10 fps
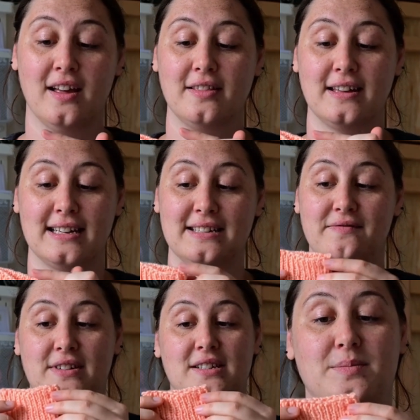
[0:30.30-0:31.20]
that is
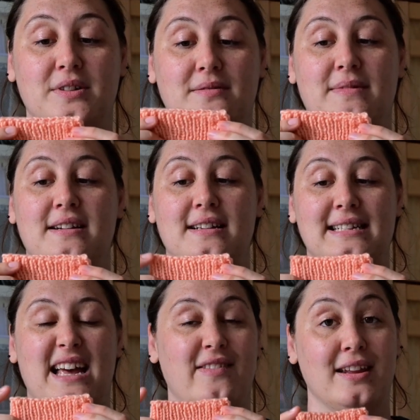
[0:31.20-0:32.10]
invisible and doesn't
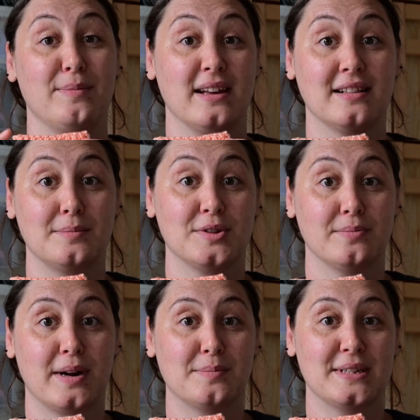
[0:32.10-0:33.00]
have any big lumps or
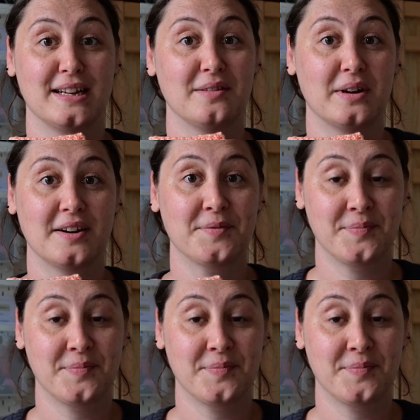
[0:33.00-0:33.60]
bumps anywhere.